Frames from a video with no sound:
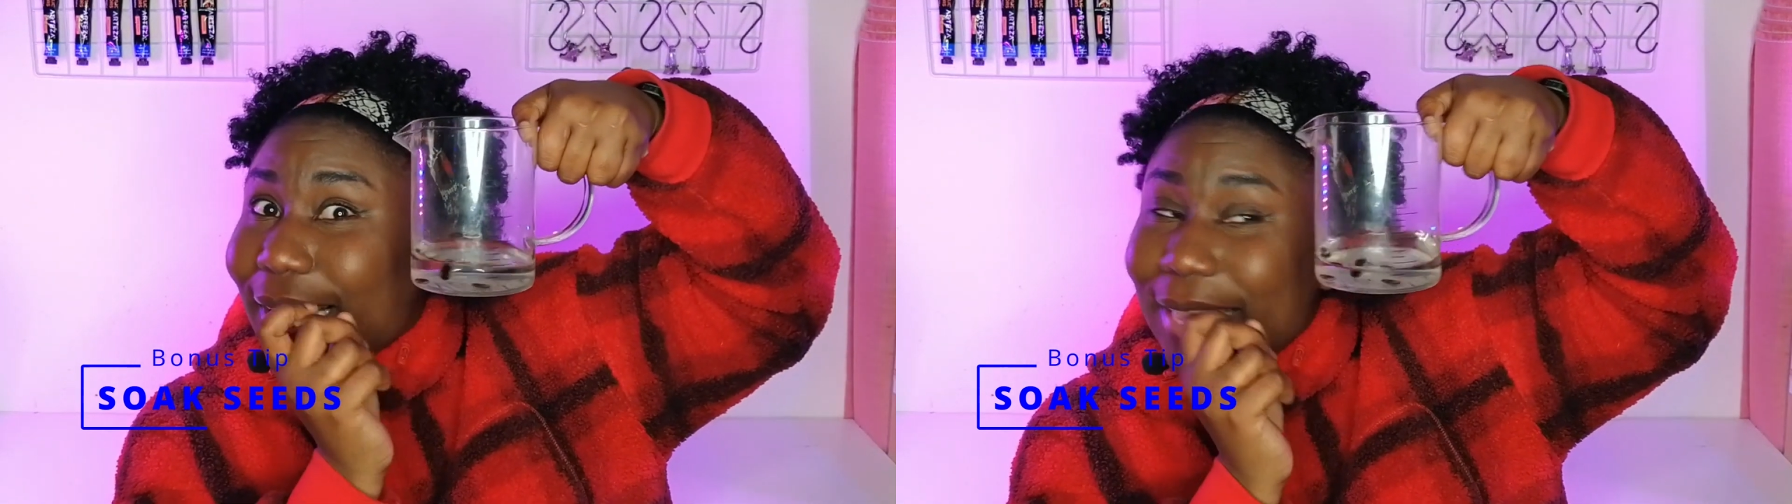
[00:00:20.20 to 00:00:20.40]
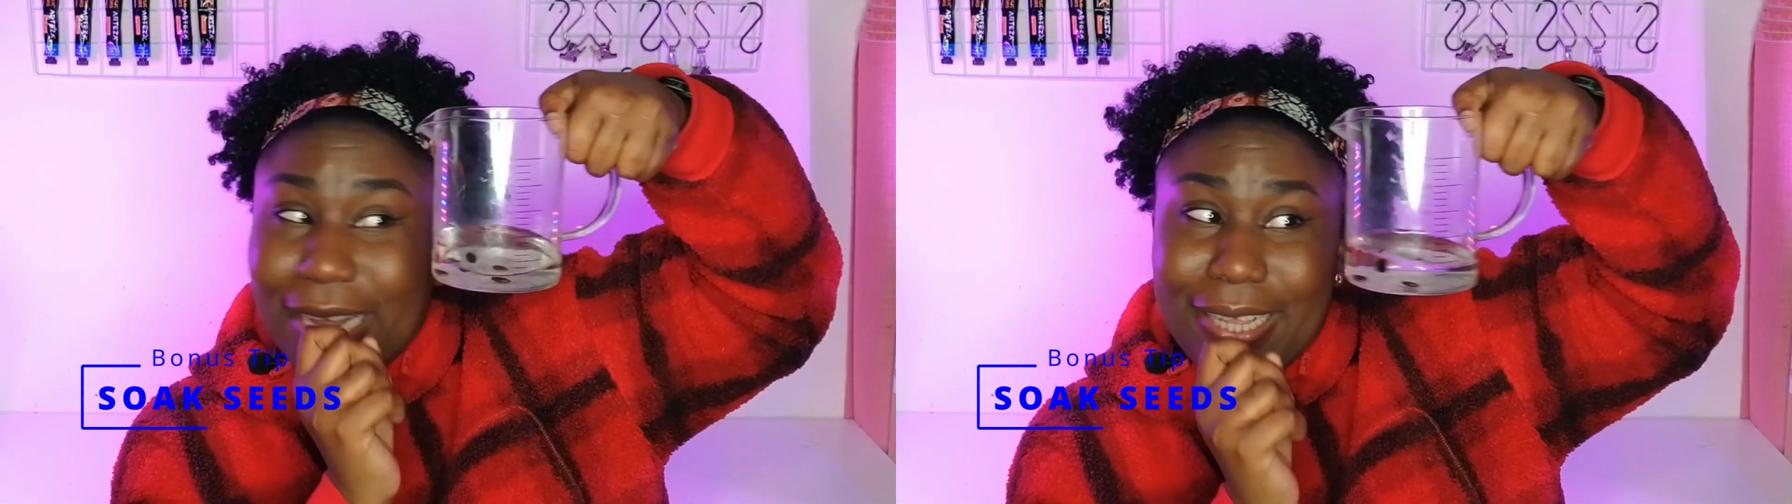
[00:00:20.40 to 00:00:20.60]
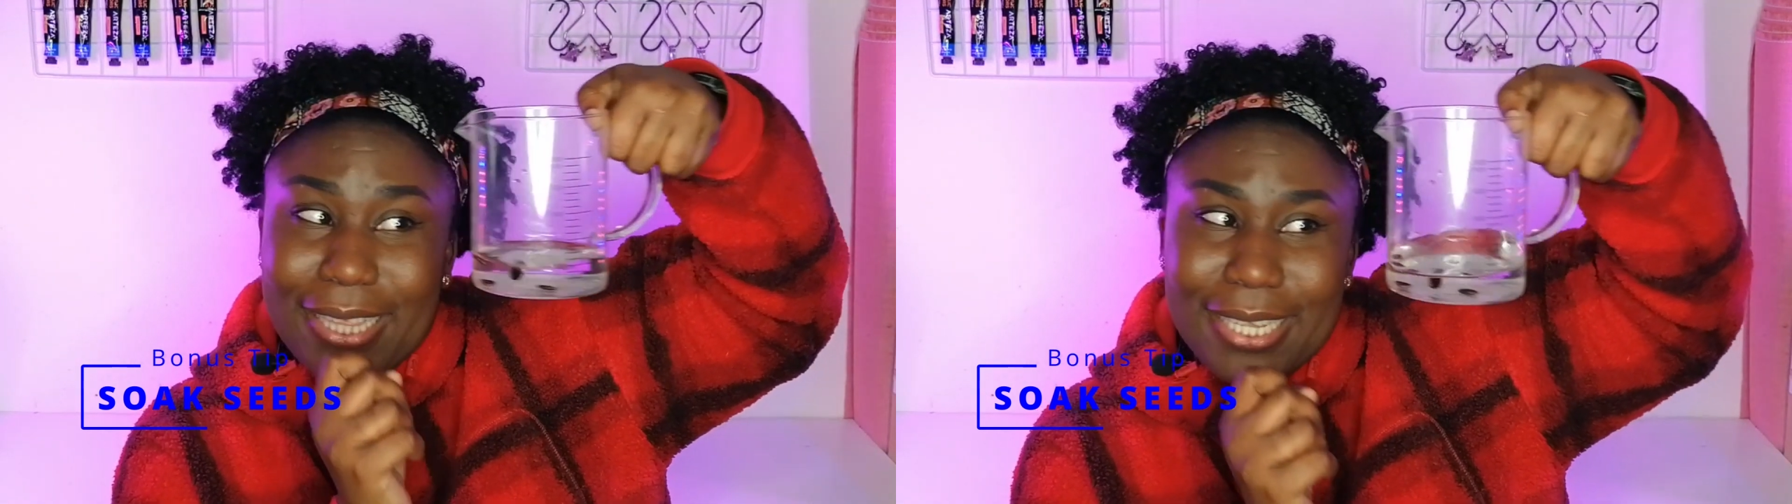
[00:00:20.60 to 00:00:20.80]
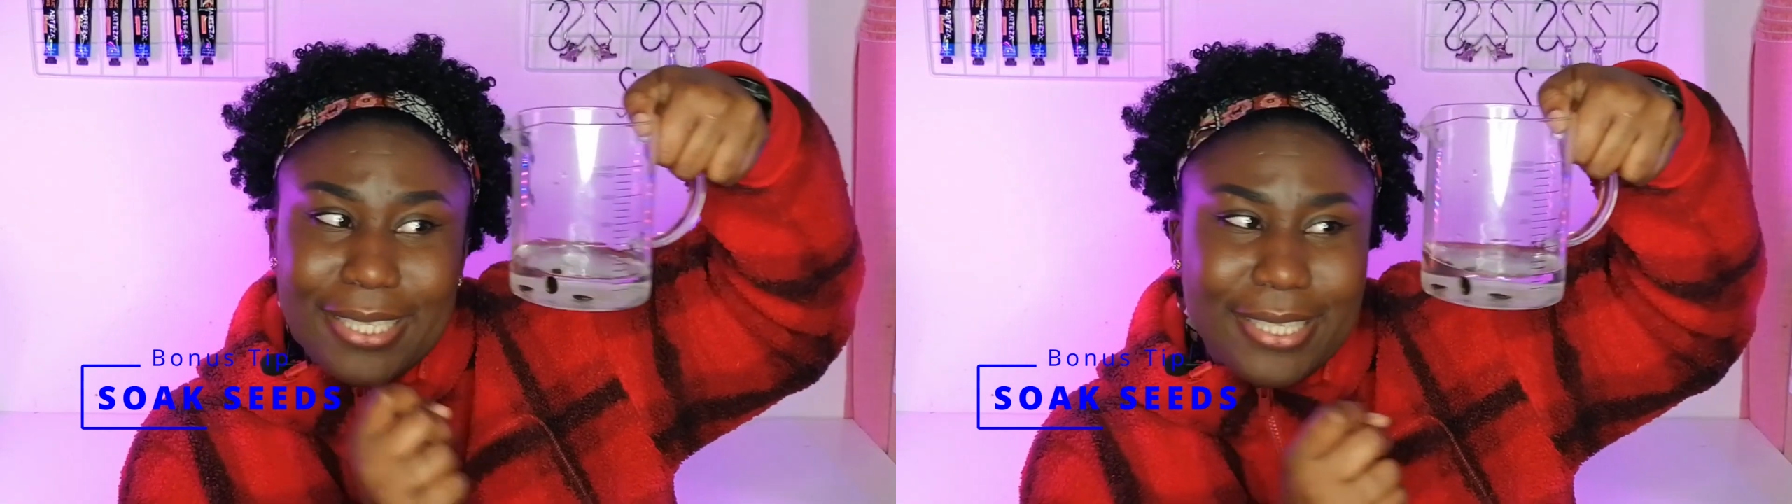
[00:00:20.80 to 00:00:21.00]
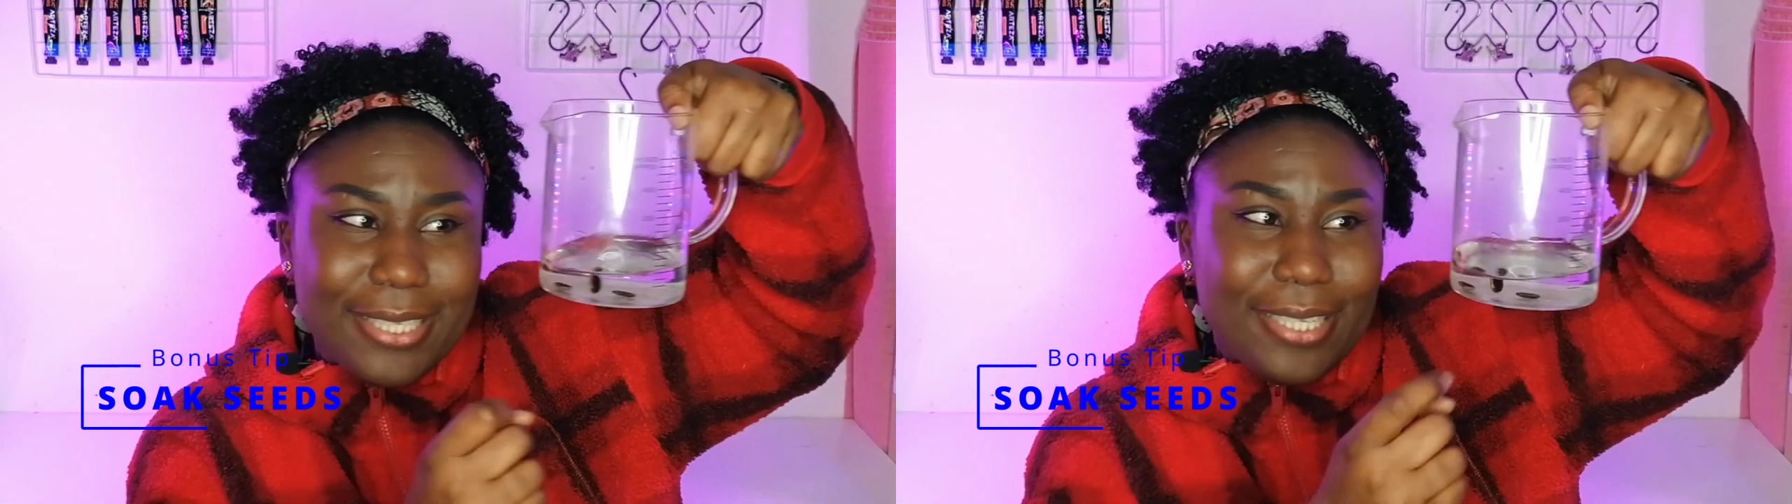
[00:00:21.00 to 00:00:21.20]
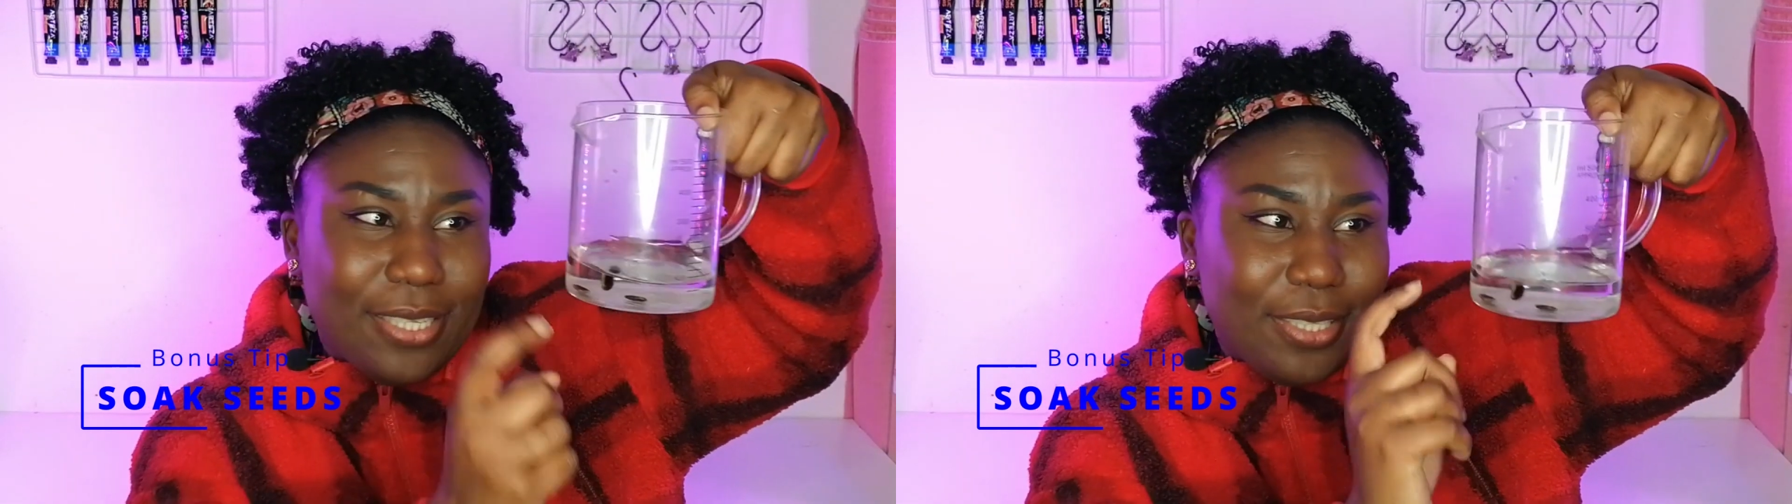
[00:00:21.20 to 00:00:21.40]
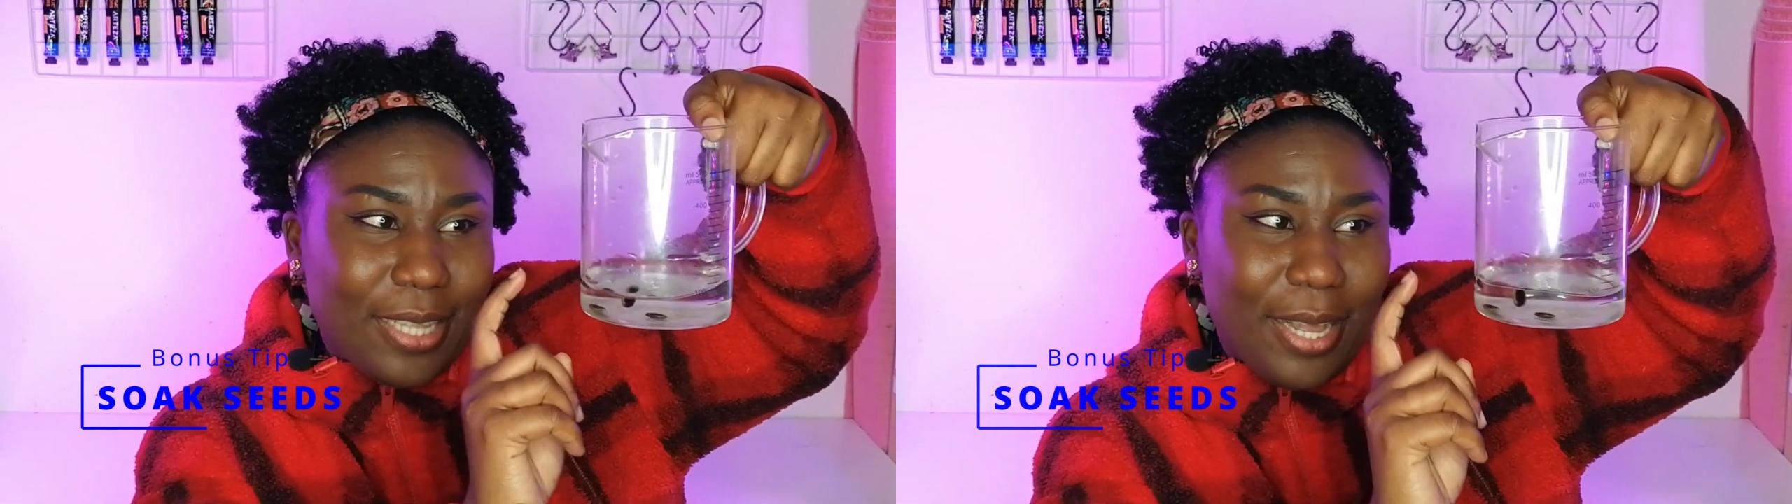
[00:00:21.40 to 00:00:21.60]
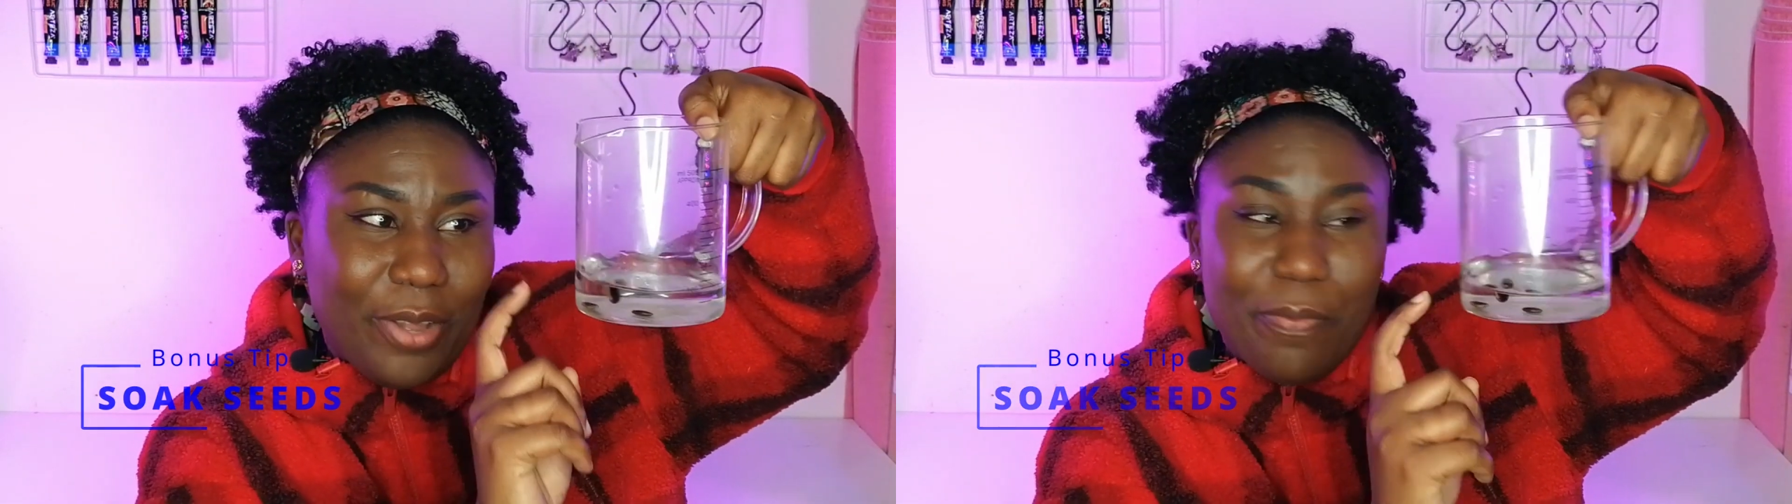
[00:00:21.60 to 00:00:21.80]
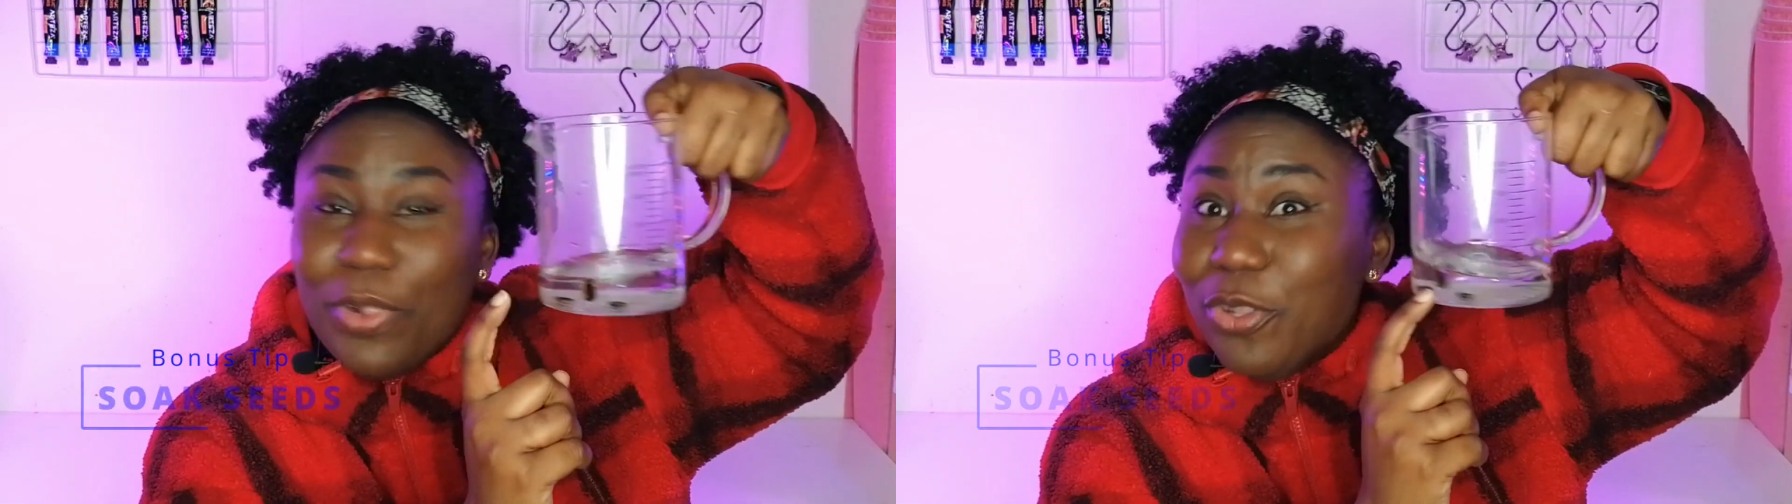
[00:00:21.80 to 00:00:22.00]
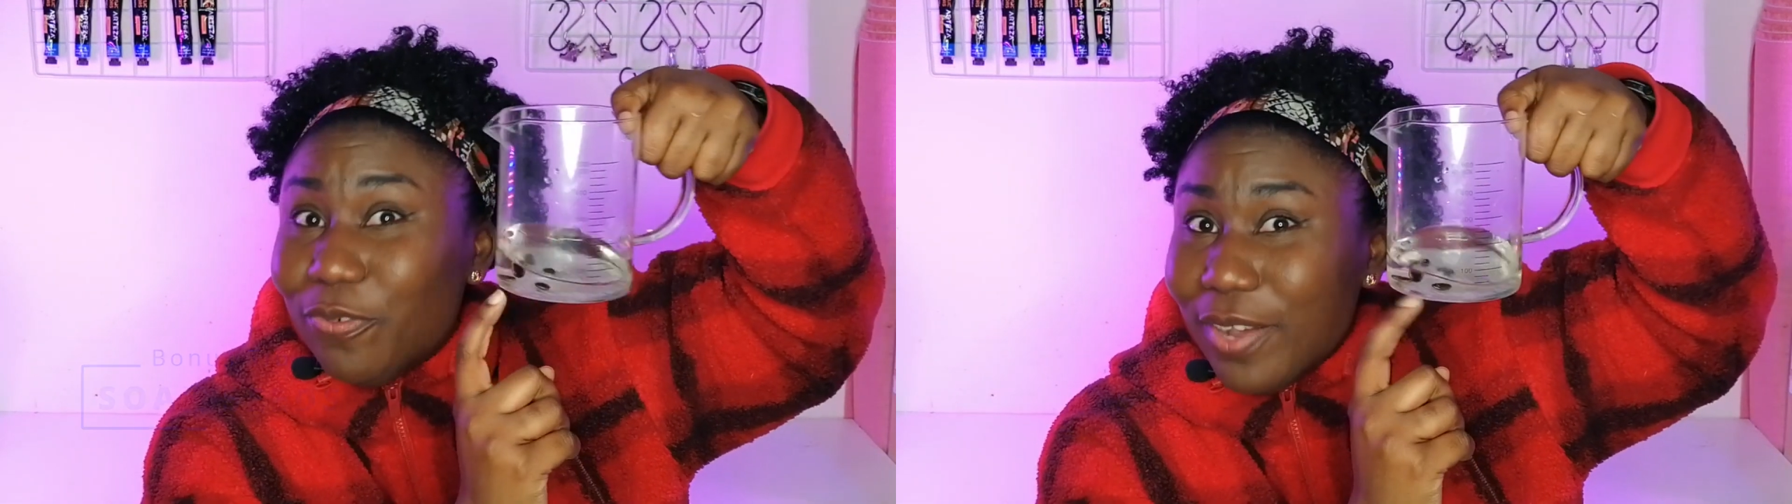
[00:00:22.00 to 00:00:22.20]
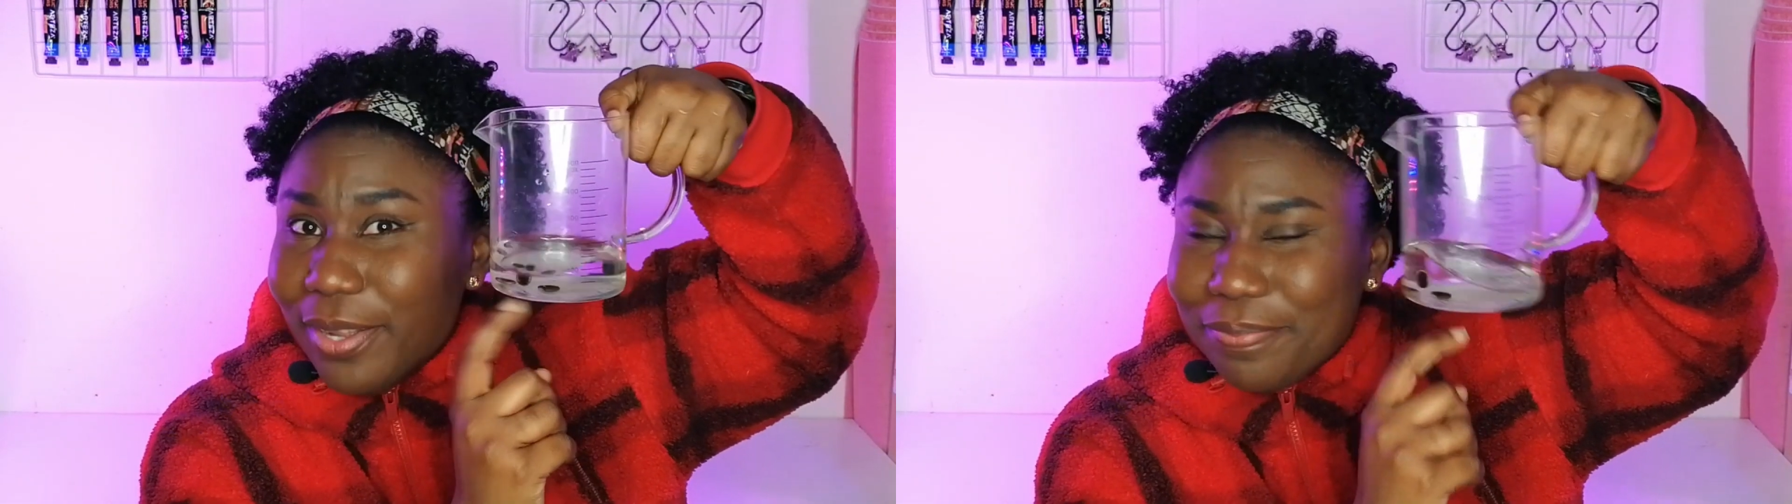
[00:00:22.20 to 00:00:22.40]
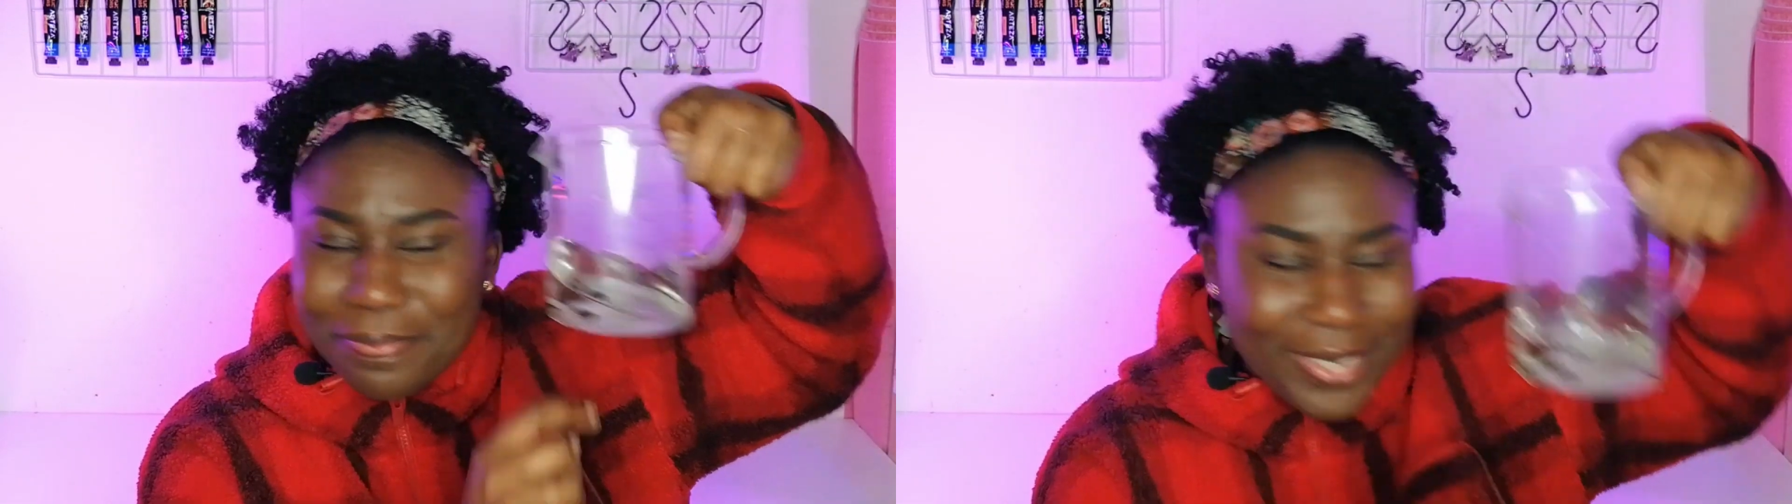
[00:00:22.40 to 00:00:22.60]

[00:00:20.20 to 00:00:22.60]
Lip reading: like this. This is loofah.